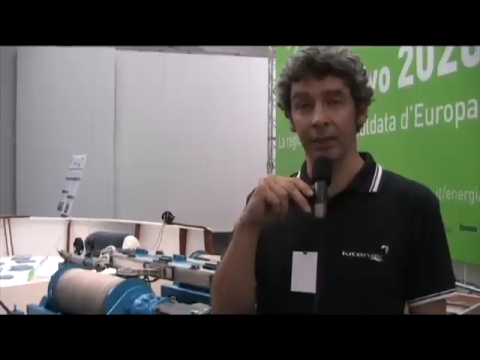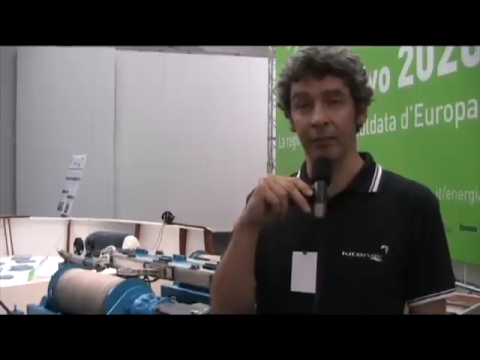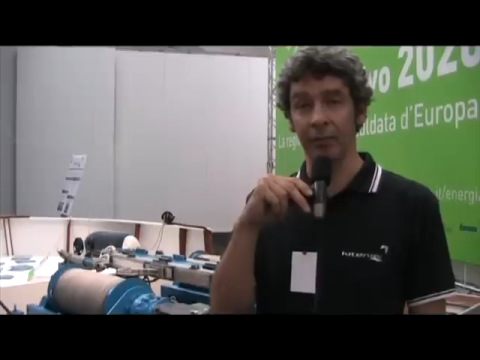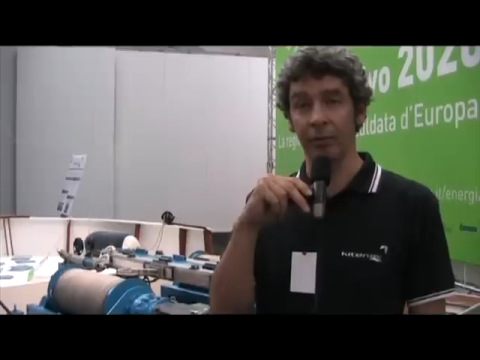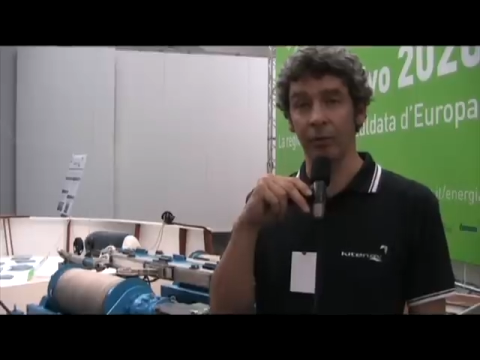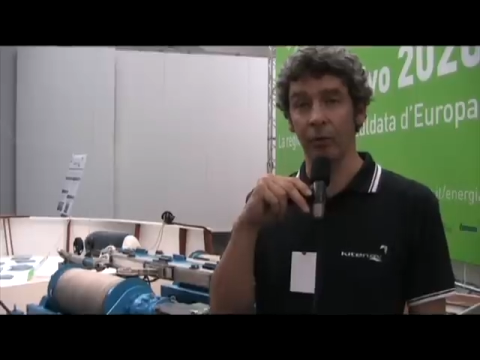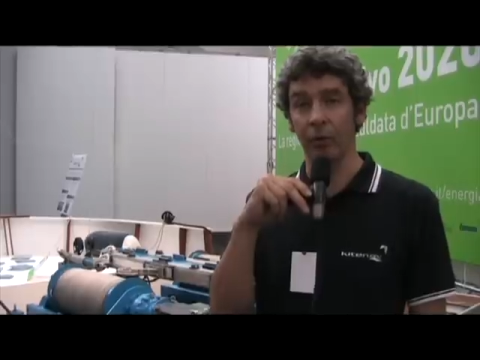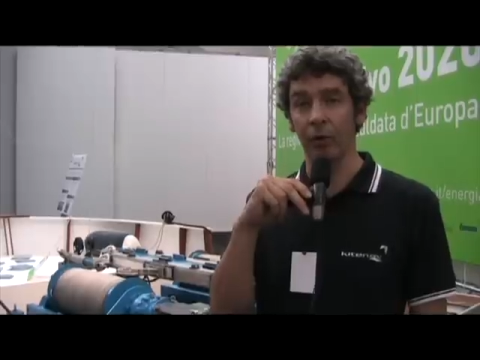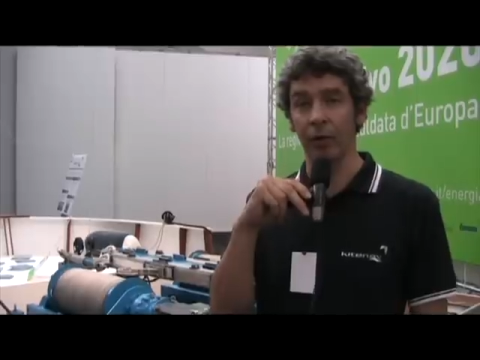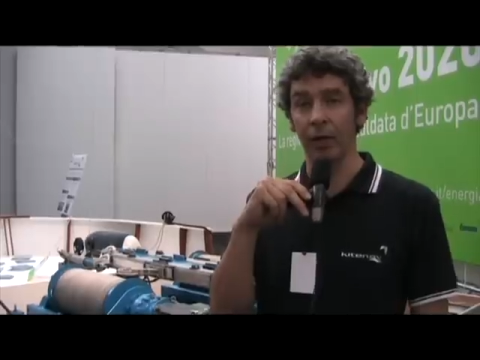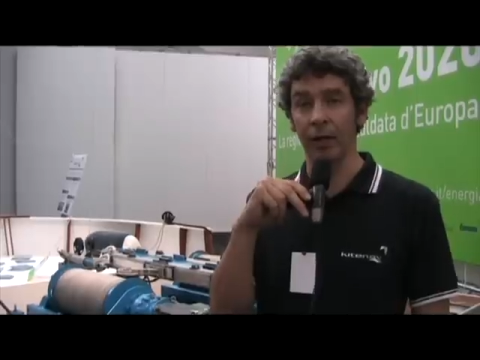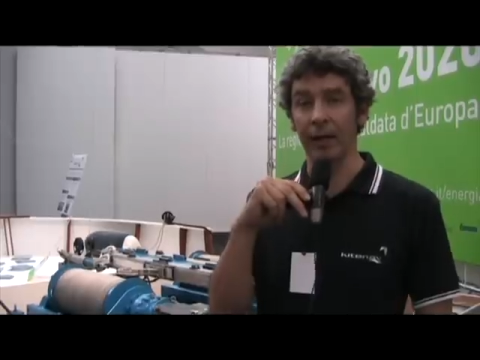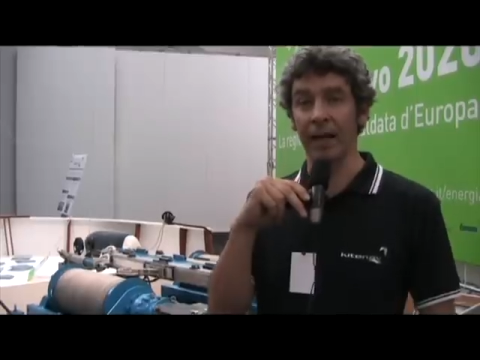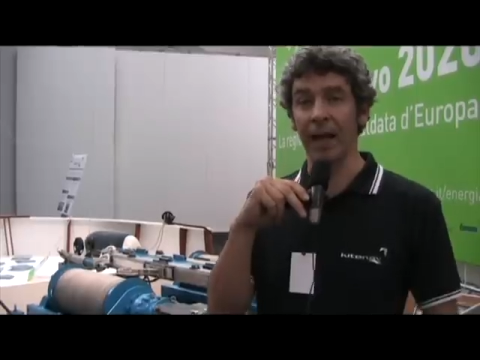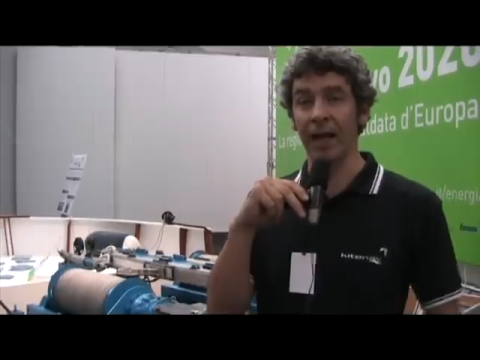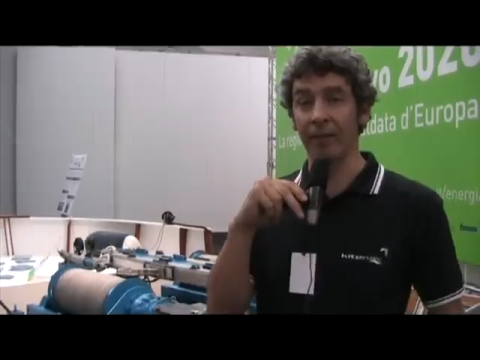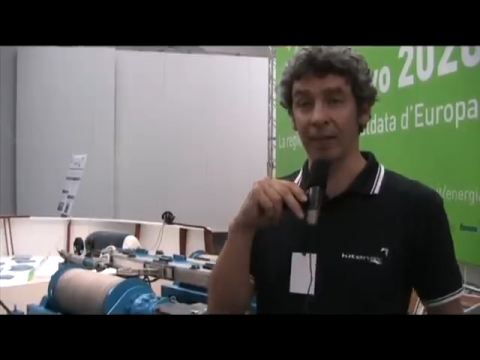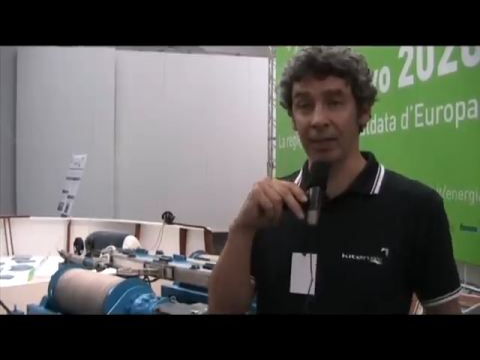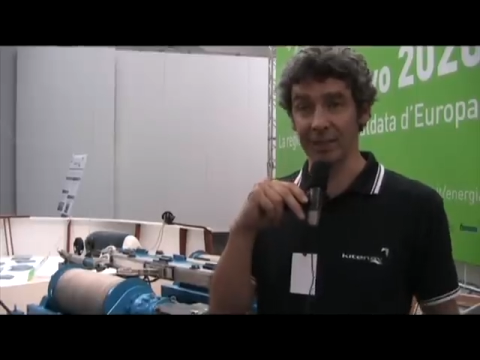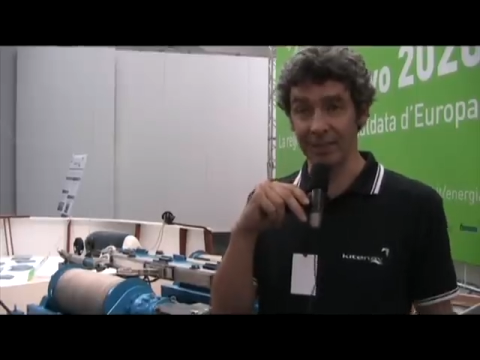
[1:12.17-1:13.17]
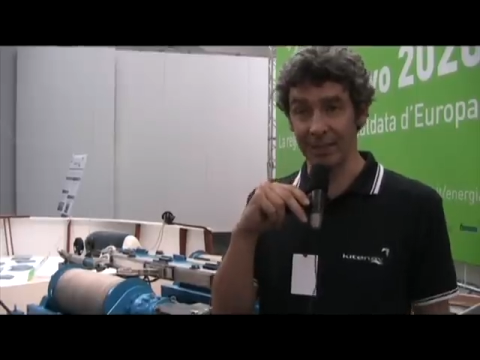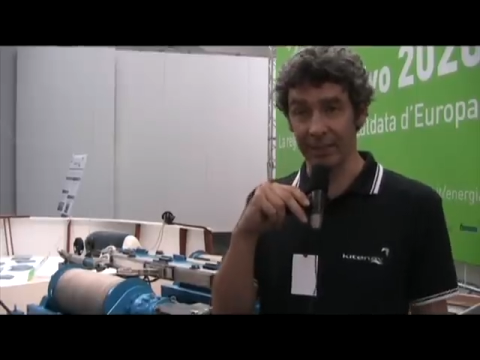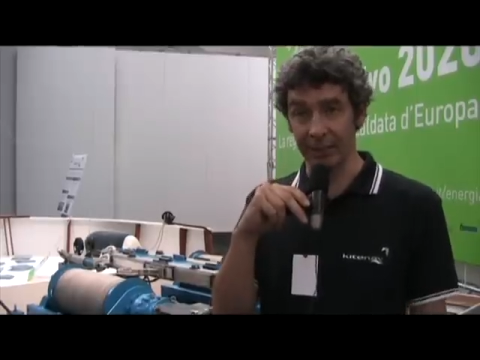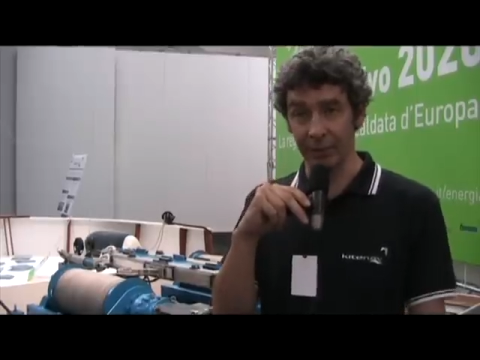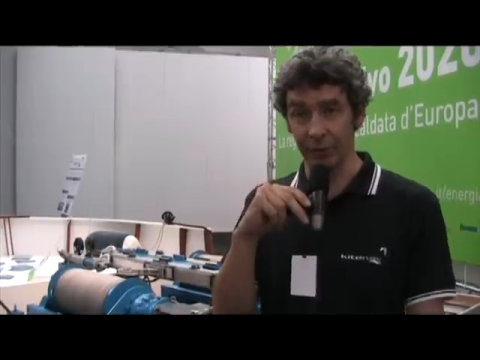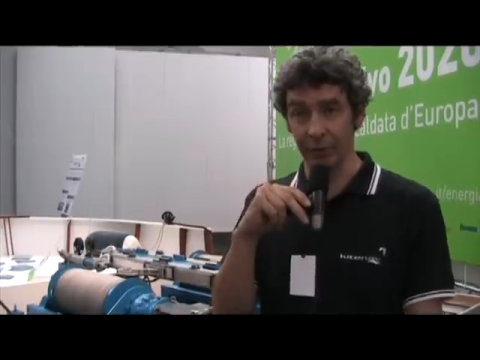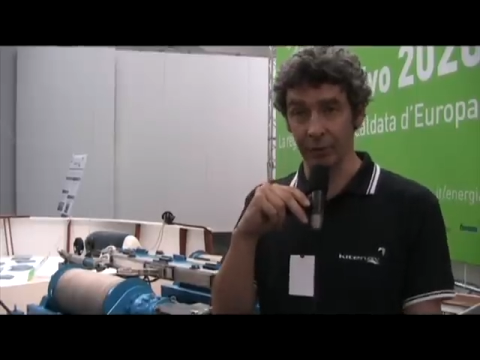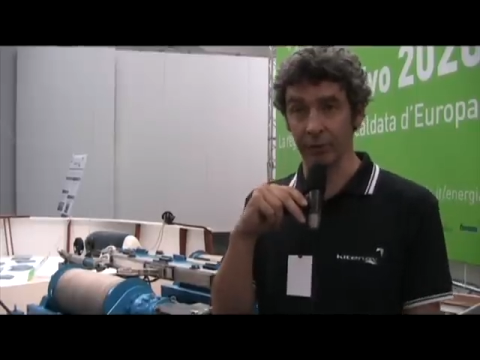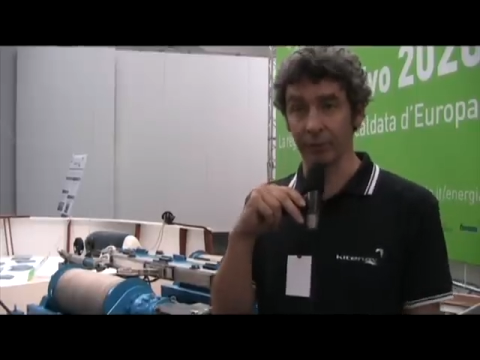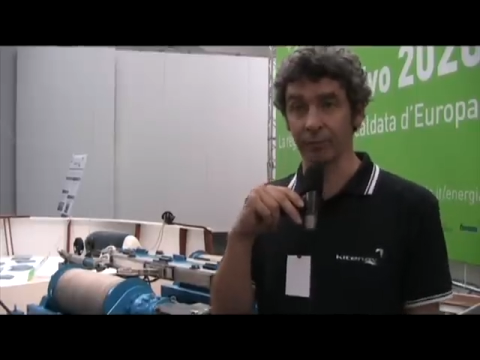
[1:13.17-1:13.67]
for a naval
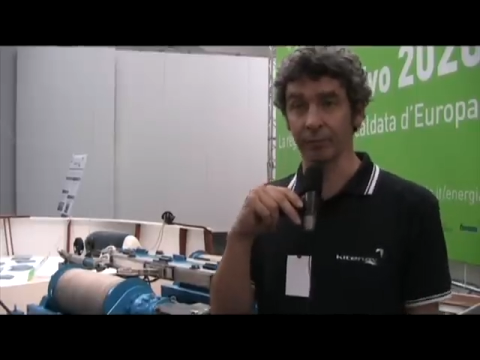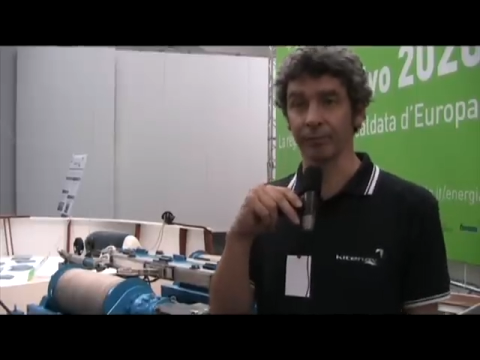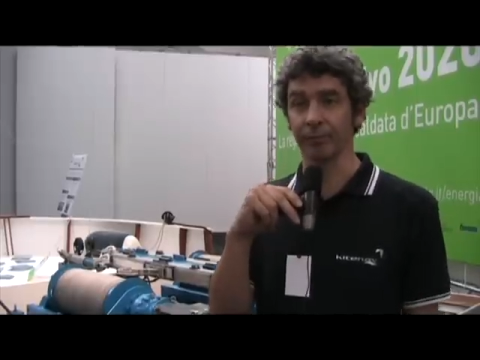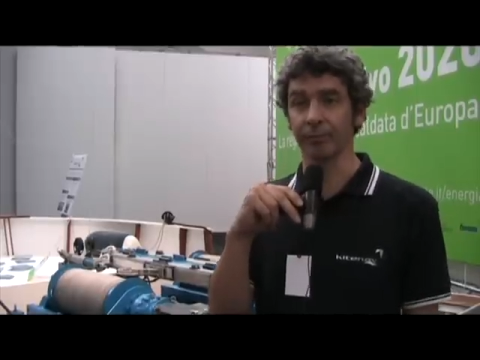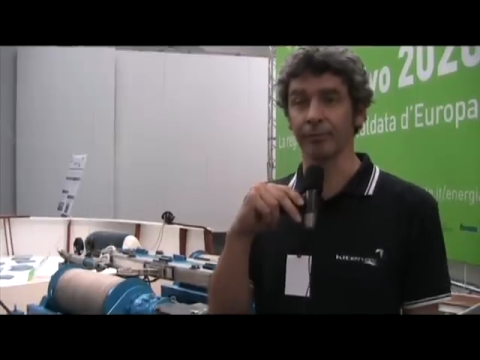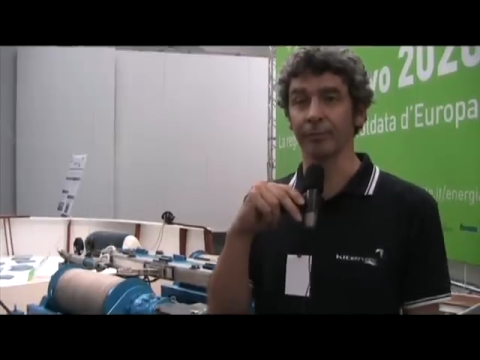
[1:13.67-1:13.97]
sector.